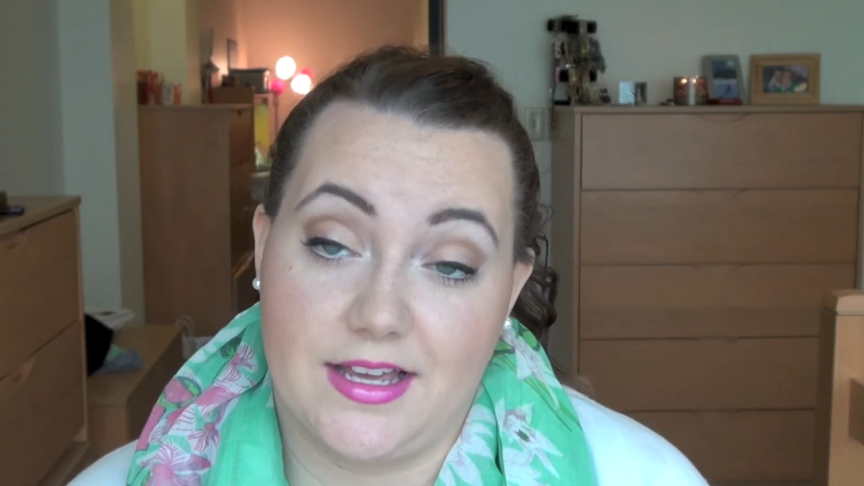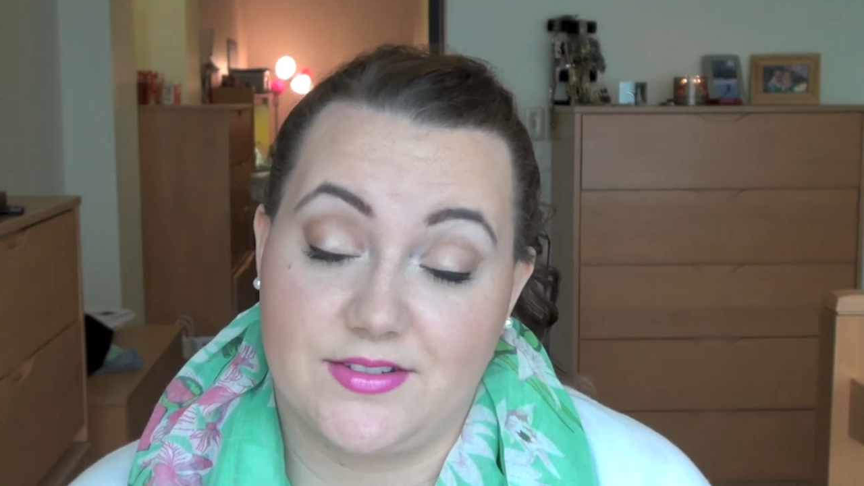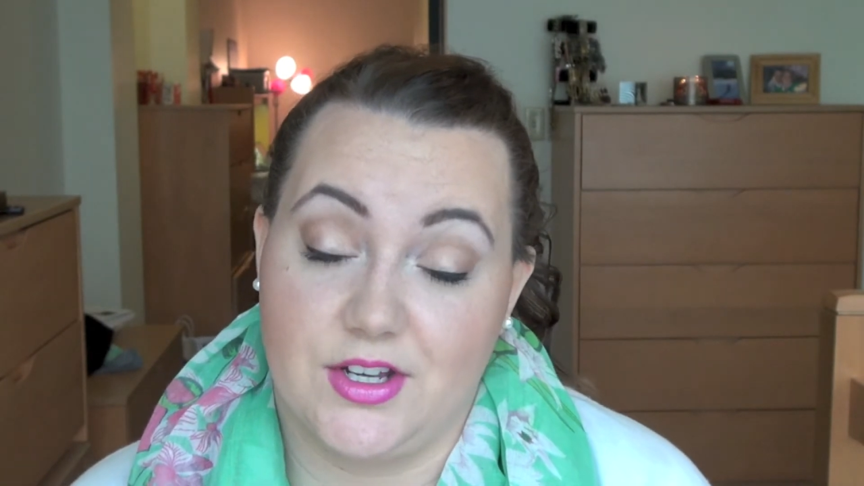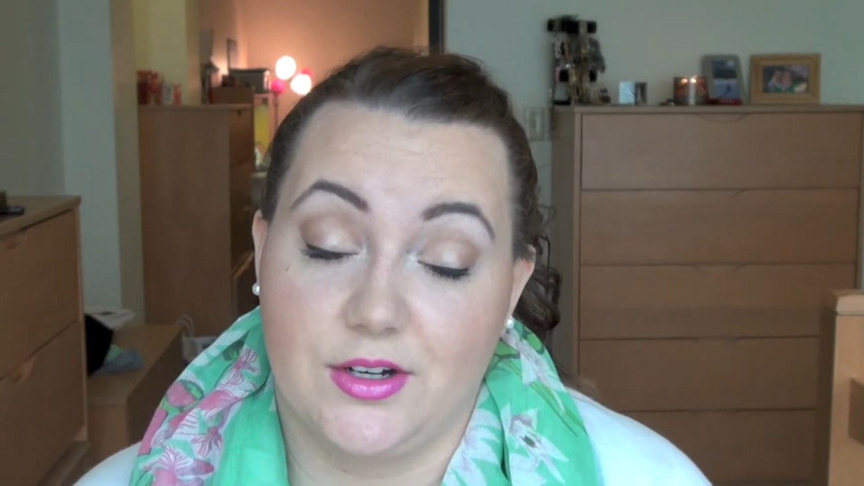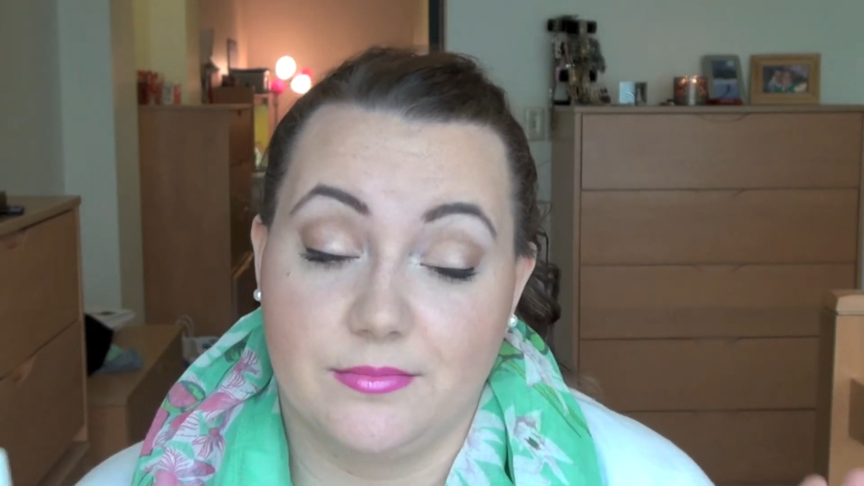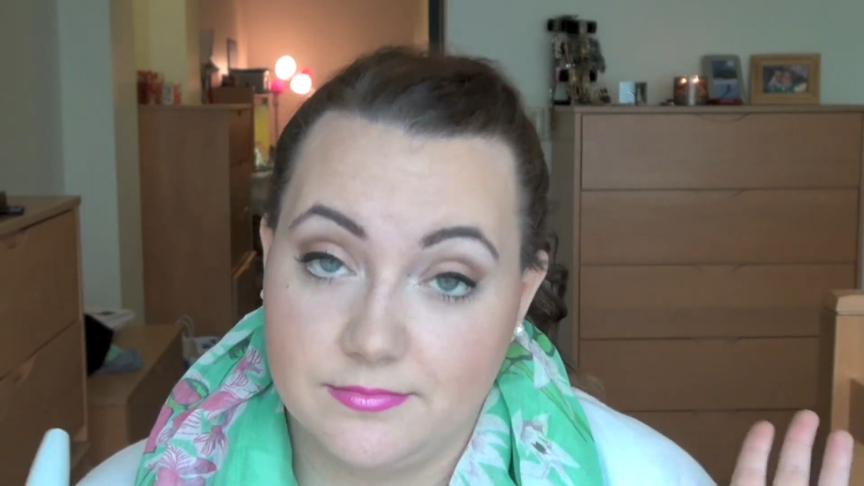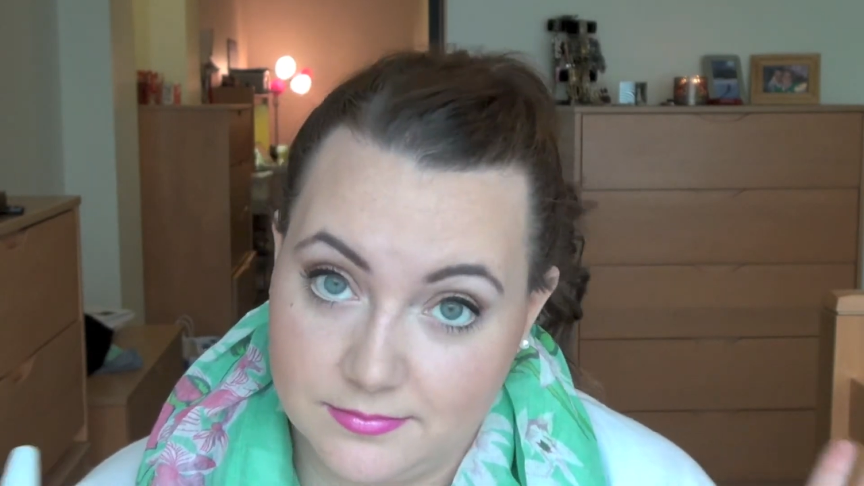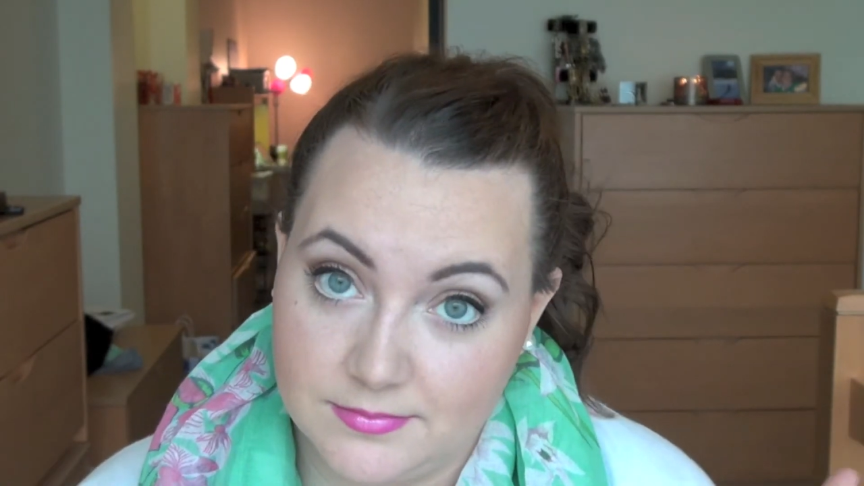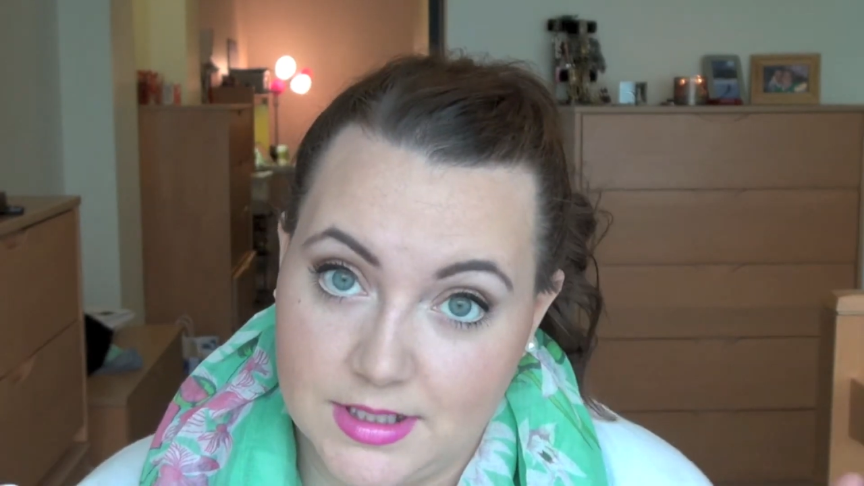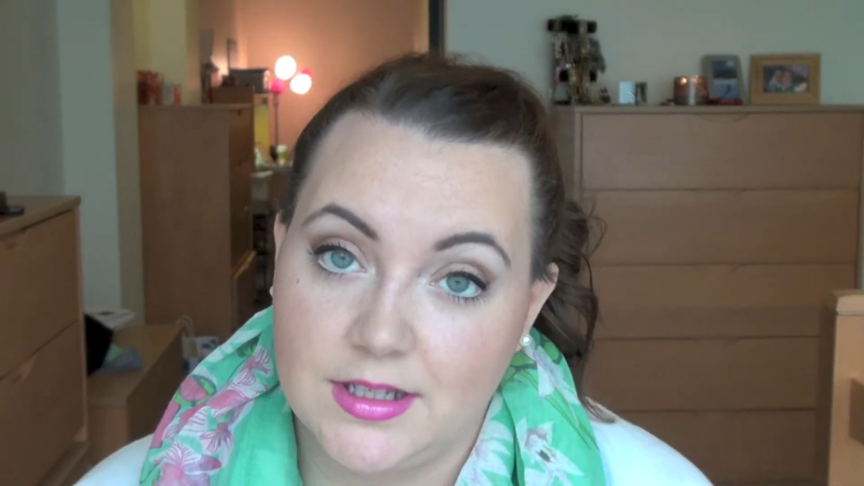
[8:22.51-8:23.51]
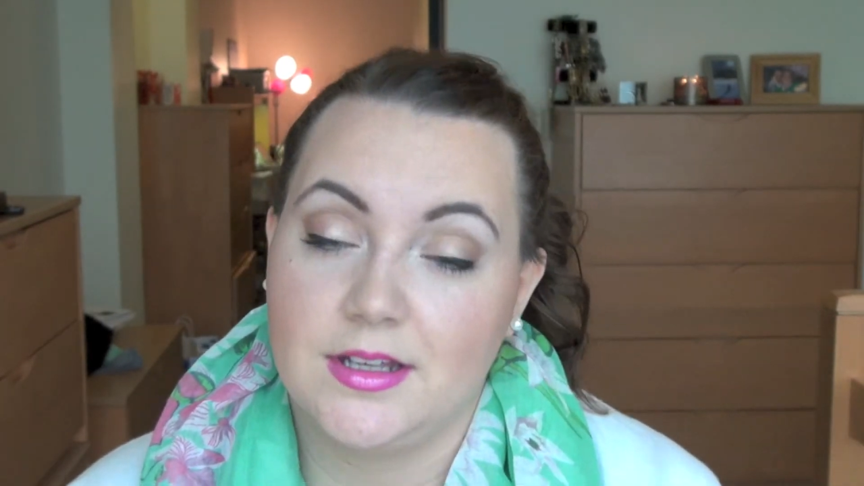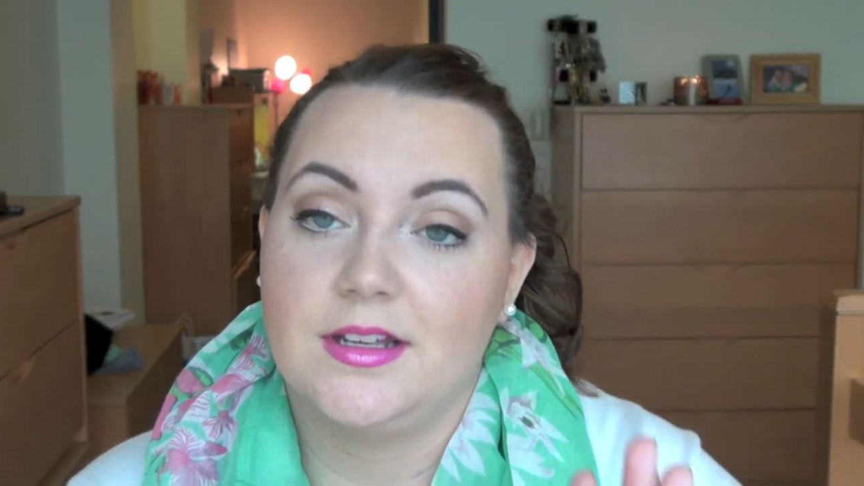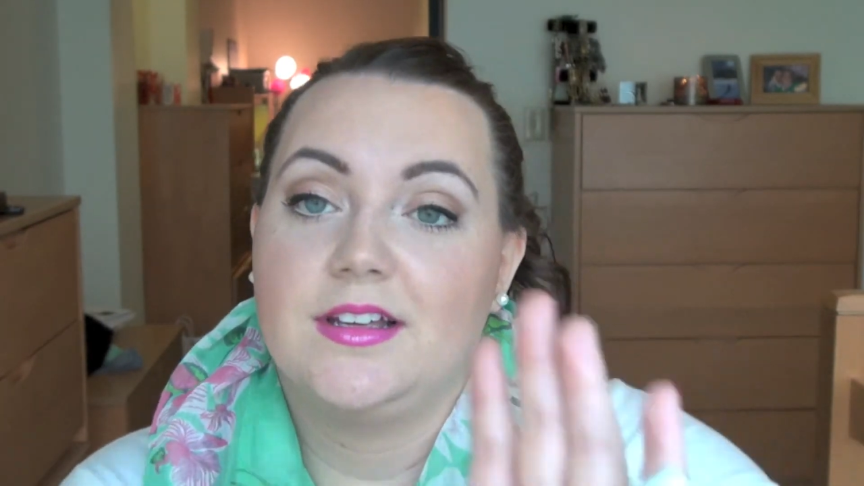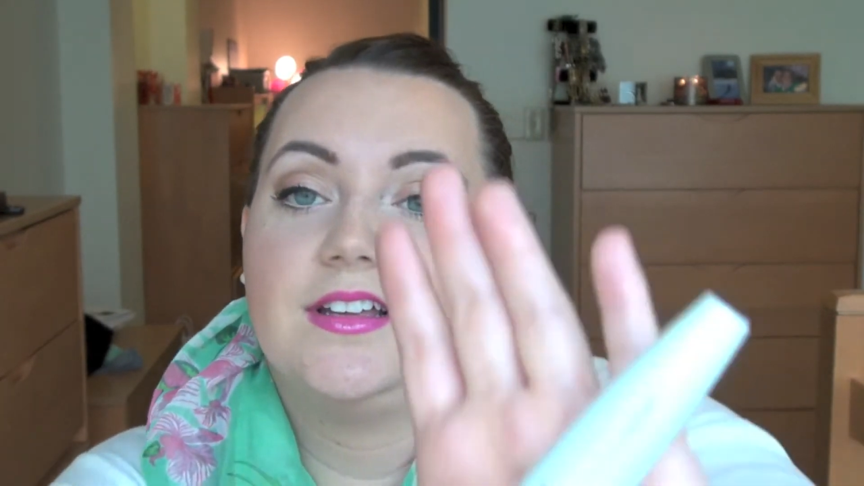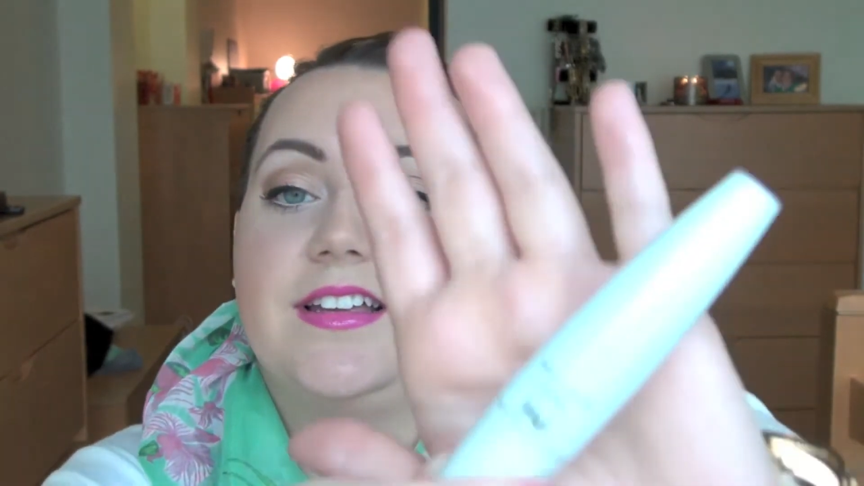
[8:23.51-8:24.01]
So
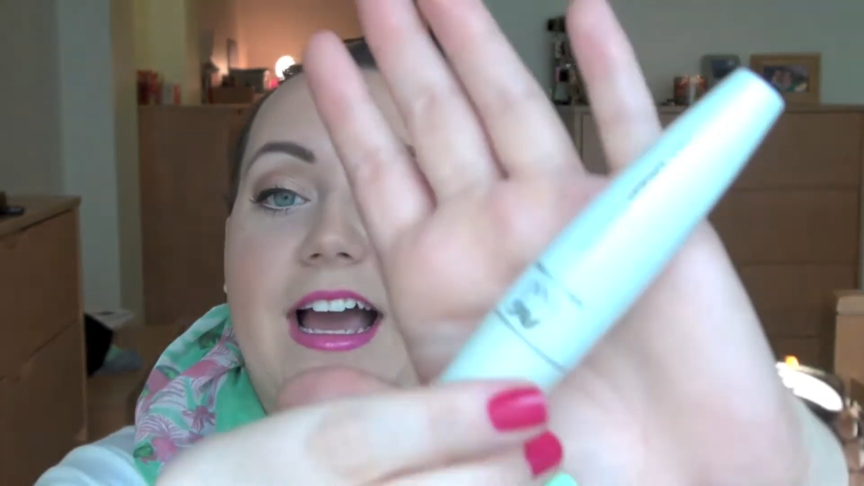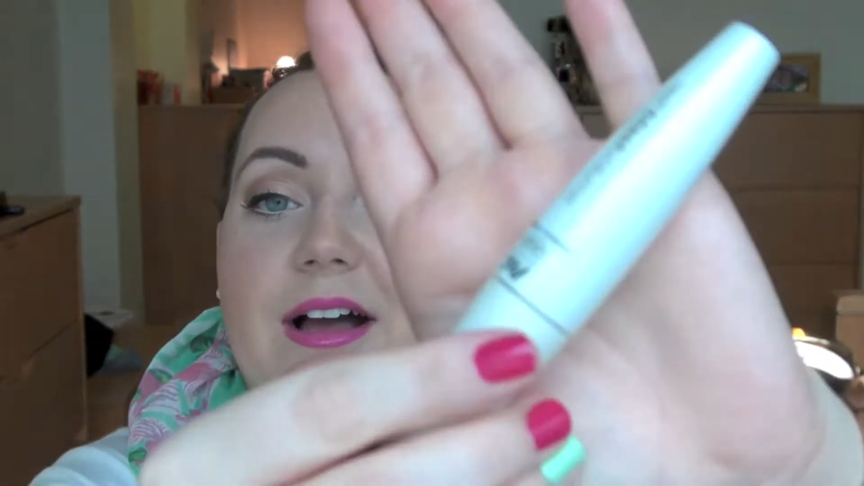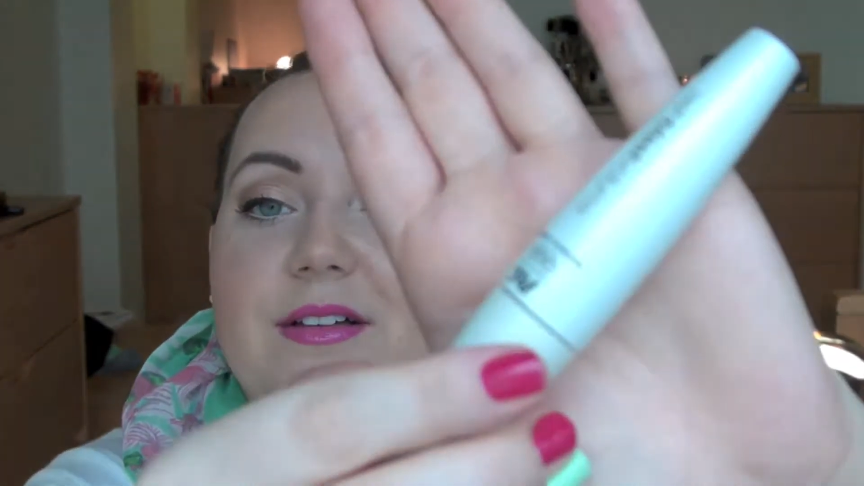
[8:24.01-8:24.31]
yeah,